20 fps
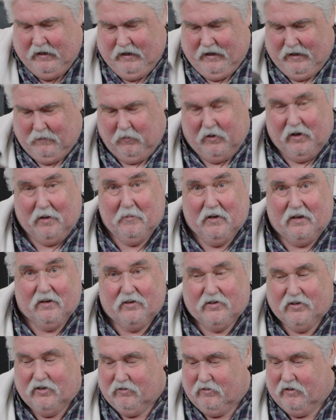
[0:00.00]
And what I'm going to
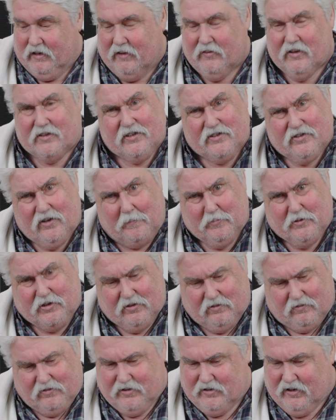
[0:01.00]
do, now this is
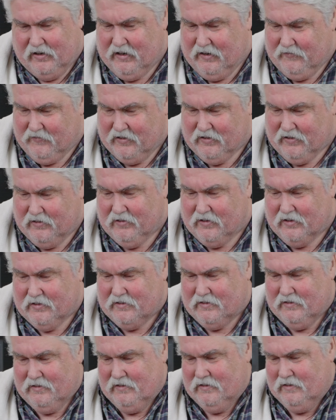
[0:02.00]
optional, you don't have to do this,